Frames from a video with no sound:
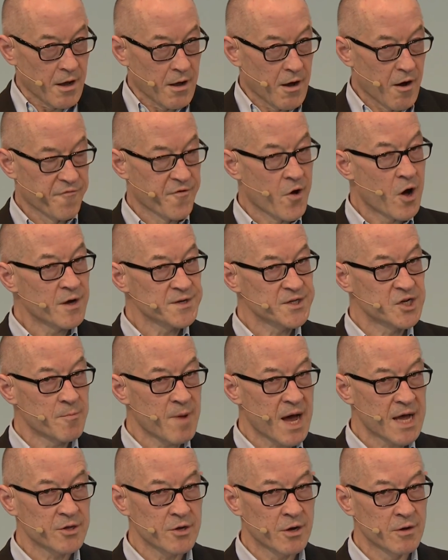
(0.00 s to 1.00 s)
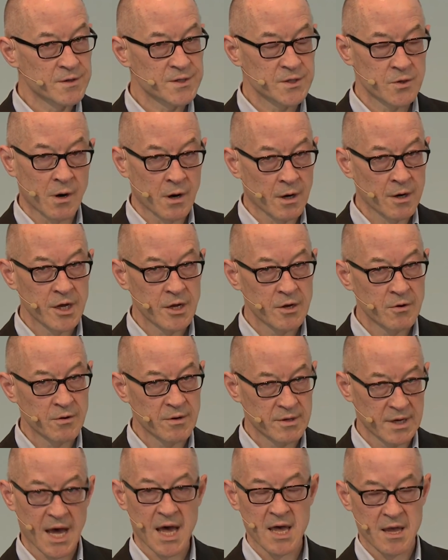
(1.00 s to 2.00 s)
Of course, you might also argue,
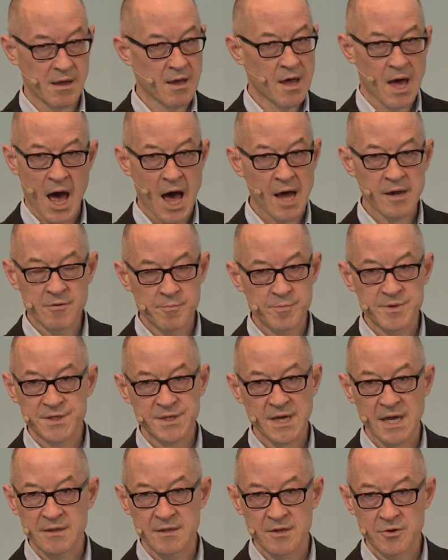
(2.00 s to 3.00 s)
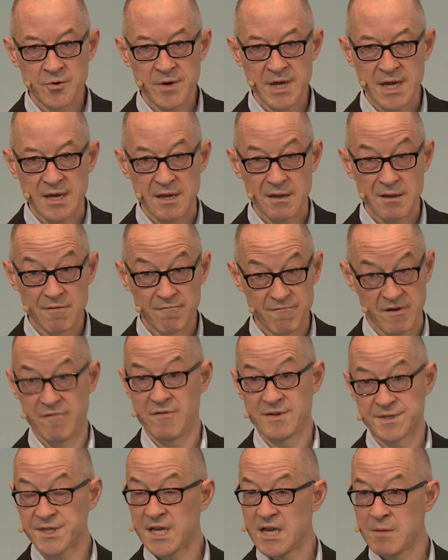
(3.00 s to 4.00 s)
and I 100% agree, we
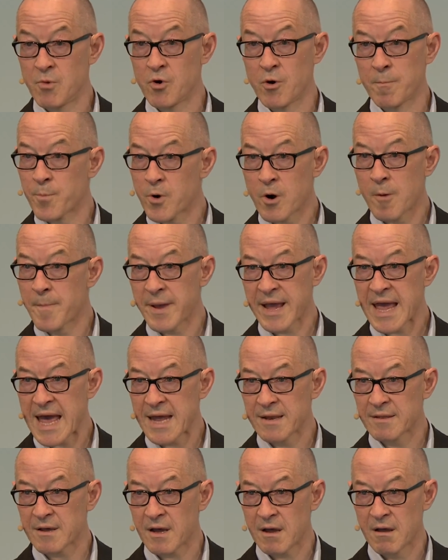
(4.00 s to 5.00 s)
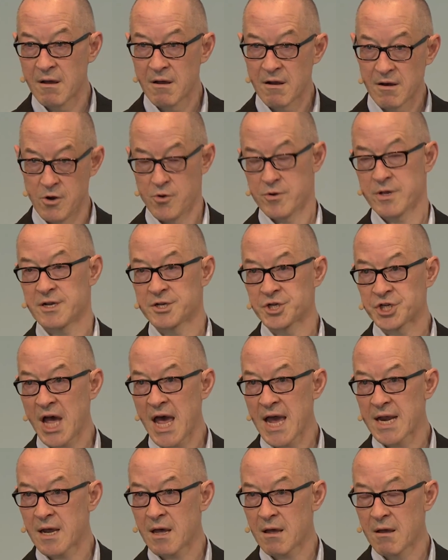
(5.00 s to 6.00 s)
will see more propaganda. Look at
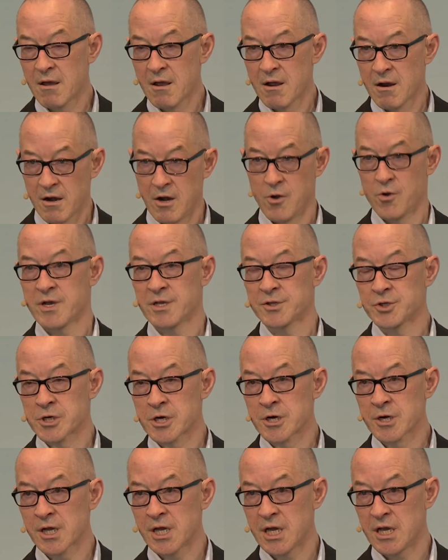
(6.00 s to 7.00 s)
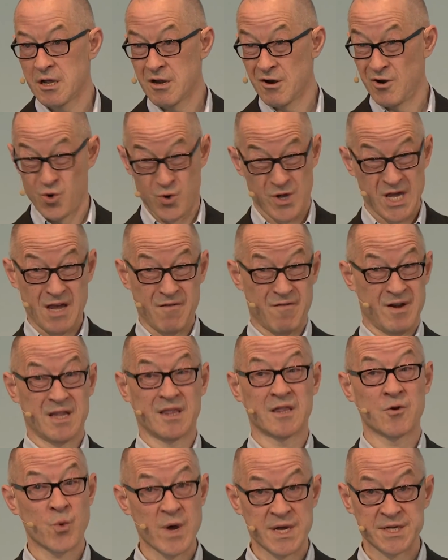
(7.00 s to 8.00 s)
China, look at Turkey, look even
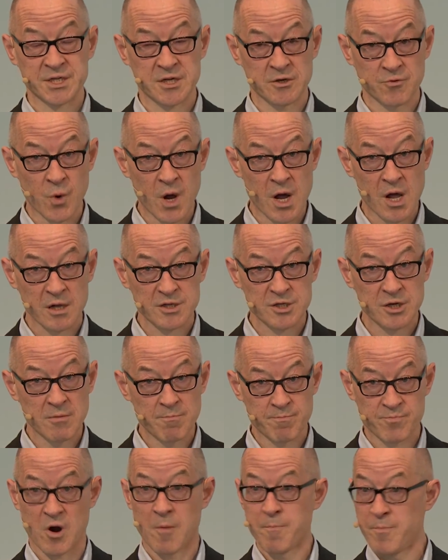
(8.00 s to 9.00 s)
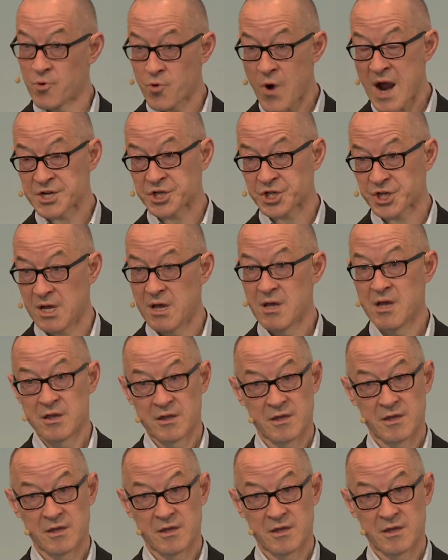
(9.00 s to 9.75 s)
at the Western world, prop Russia.